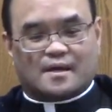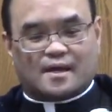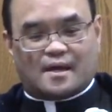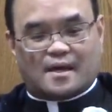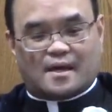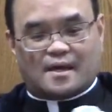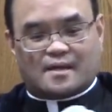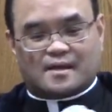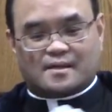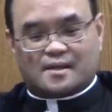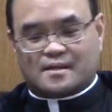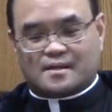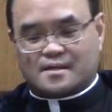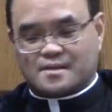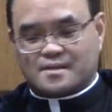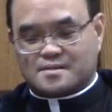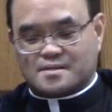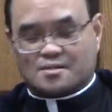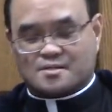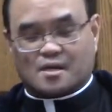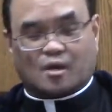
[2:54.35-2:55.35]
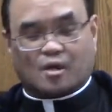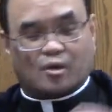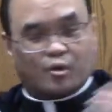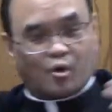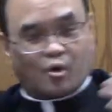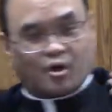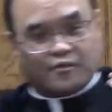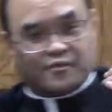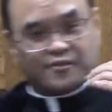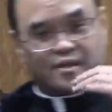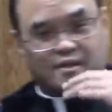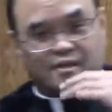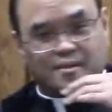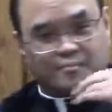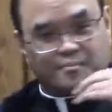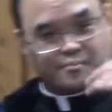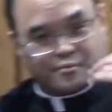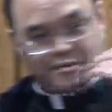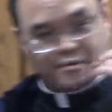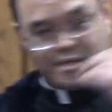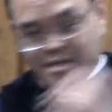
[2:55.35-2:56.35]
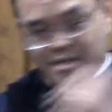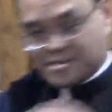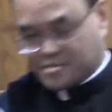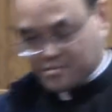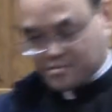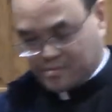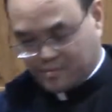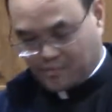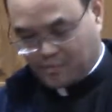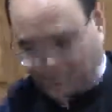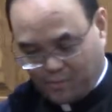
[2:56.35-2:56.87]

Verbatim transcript: And this is a cloth that the priest